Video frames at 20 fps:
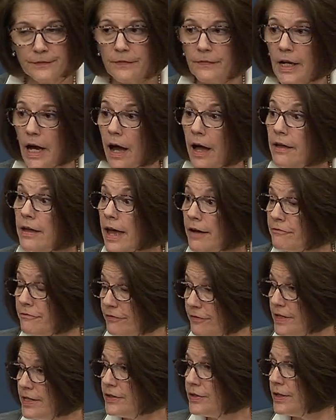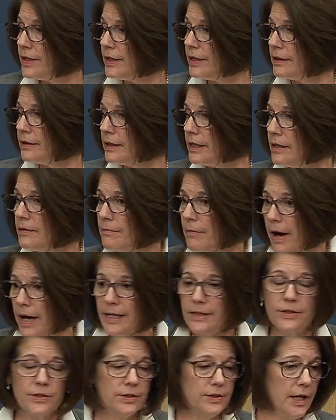I have visited in my
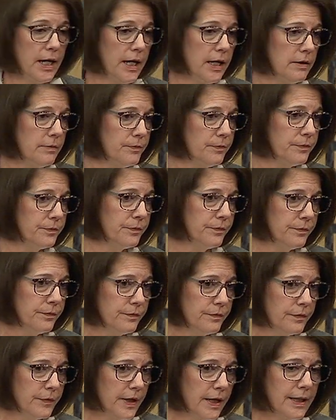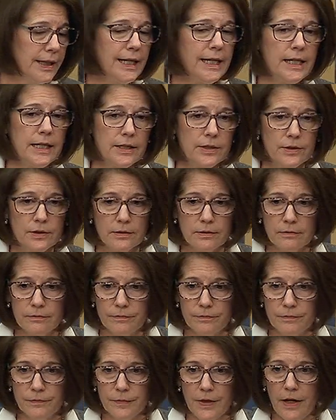state clinics,
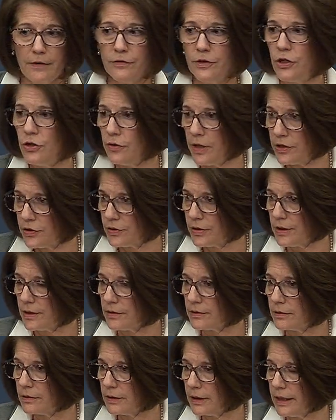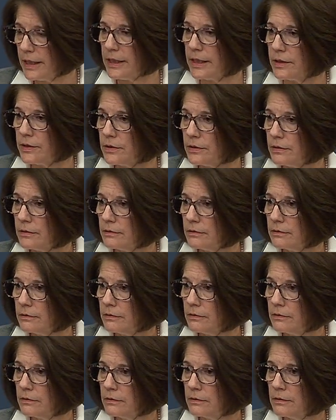FQHCs, clinics,
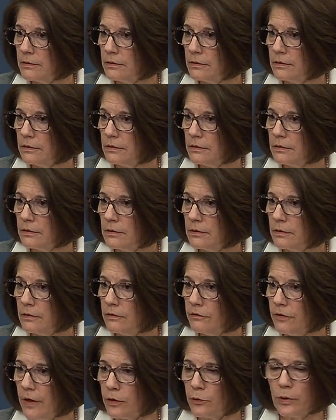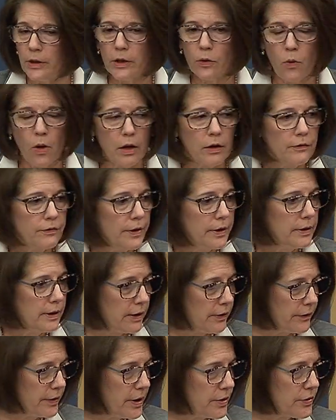federally qualified
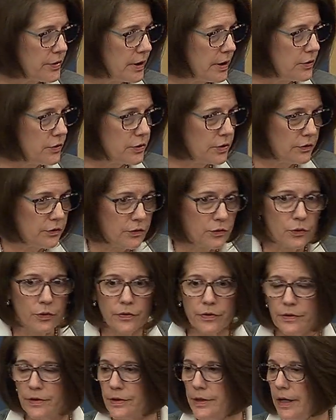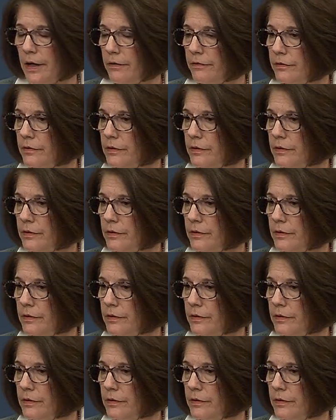health care centers in the North and the South.